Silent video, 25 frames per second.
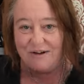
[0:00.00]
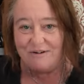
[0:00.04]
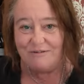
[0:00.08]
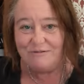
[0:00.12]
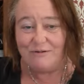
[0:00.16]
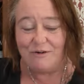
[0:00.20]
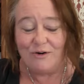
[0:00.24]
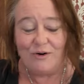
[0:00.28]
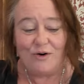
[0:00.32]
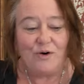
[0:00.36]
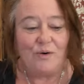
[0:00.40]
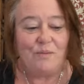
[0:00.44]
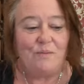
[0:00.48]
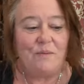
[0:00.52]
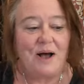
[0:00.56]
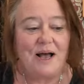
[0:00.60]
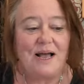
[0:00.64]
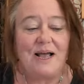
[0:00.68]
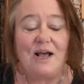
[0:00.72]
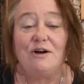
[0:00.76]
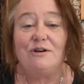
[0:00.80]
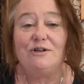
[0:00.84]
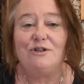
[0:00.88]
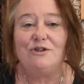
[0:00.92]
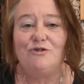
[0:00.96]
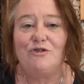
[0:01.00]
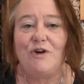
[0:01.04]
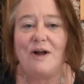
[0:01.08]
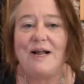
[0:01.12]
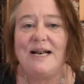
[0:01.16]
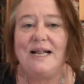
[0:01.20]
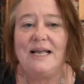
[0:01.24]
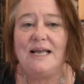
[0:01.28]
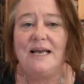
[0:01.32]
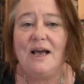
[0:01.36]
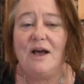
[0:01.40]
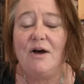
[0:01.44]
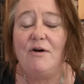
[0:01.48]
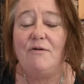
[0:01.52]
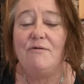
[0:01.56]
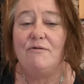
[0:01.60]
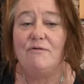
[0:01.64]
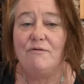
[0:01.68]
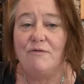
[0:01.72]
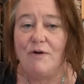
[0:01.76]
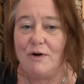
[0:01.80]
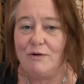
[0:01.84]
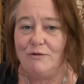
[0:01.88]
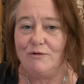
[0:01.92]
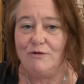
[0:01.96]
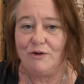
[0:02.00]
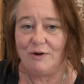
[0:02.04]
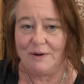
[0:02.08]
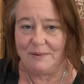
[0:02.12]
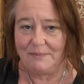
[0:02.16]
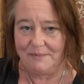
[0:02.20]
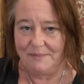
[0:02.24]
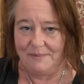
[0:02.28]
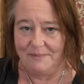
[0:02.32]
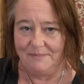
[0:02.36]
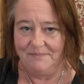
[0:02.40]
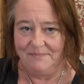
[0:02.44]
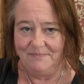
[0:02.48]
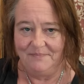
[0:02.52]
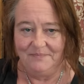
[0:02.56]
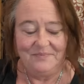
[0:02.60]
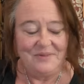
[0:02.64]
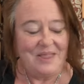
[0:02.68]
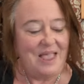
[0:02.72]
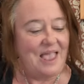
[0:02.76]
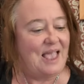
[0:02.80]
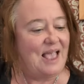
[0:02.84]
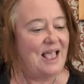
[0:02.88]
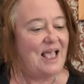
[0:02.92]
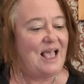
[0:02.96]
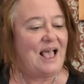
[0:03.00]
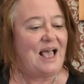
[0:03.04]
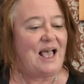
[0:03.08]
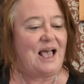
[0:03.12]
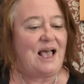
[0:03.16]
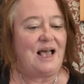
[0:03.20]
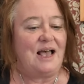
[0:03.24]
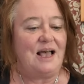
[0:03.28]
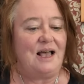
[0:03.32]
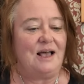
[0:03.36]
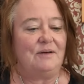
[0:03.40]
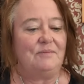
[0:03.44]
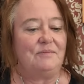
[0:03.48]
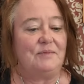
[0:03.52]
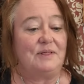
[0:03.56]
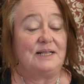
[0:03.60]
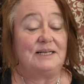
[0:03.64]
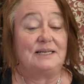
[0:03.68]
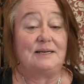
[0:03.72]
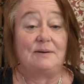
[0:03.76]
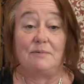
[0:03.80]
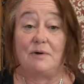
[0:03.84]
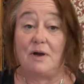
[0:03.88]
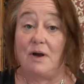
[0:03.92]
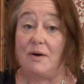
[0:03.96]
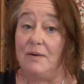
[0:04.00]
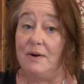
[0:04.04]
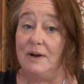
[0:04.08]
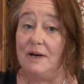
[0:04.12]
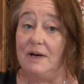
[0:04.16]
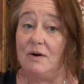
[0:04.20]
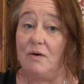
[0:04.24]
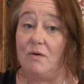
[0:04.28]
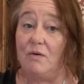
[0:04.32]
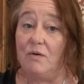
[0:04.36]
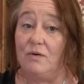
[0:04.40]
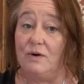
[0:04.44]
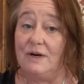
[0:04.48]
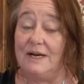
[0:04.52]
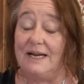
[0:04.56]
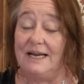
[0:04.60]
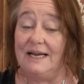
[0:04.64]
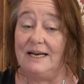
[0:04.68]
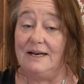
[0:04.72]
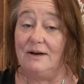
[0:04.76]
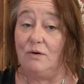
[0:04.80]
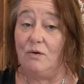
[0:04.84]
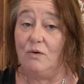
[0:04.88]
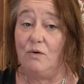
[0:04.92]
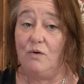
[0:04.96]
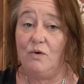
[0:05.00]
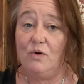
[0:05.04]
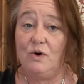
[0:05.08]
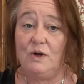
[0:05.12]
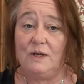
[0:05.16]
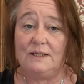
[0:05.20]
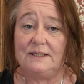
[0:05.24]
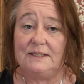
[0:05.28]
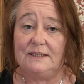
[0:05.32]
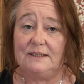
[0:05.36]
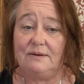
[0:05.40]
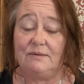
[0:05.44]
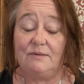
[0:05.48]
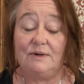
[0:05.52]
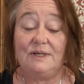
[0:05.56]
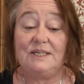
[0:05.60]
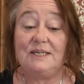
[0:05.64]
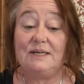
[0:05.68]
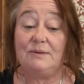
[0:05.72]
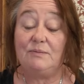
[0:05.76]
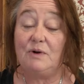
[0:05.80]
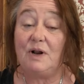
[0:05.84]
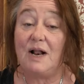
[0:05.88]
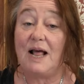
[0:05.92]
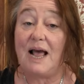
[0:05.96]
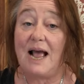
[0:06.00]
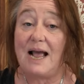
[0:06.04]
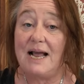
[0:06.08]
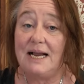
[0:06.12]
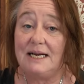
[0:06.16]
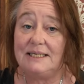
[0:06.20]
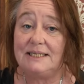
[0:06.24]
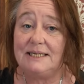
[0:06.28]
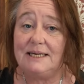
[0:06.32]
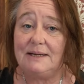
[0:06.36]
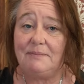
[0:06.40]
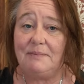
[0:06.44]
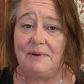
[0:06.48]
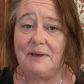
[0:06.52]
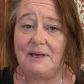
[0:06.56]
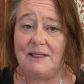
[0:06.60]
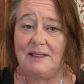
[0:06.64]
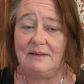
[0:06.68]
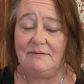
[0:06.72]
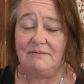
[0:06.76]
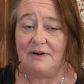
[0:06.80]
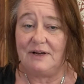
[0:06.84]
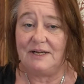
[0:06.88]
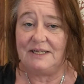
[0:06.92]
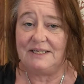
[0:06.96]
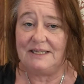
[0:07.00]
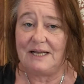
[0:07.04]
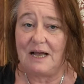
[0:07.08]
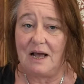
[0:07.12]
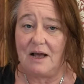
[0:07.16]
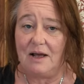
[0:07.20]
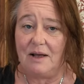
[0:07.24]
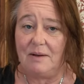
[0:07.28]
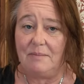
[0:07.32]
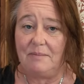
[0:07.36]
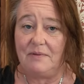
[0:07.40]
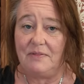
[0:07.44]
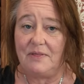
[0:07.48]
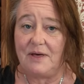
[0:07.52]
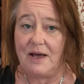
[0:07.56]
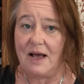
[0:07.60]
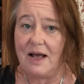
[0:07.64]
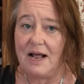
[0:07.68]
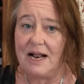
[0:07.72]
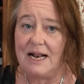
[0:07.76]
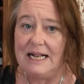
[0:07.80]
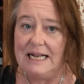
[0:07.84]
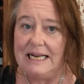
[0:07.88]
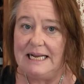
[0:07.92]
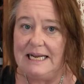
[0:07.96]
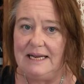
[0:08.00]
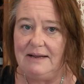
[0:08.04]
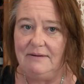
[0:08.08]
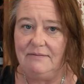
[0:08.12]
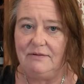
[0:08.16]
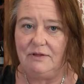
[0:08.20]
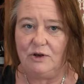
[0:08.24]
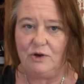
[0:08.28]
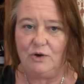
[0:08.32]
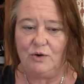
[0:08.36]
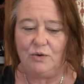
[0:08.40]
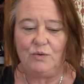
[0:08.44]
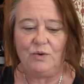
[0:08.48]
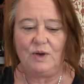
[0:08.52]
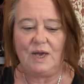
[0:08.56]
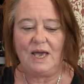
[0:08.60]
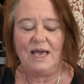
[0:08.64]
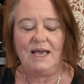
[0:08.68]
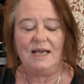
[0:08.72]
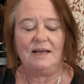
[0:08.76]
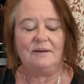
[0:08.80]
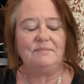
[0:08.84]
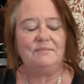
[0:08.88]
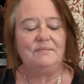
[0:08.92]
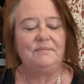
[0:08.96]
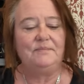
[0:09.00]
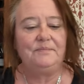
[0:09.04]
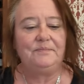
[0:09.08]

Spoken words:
for my Australia road trip. That I'm going on in August, which will actually be the first time that I leave the UK.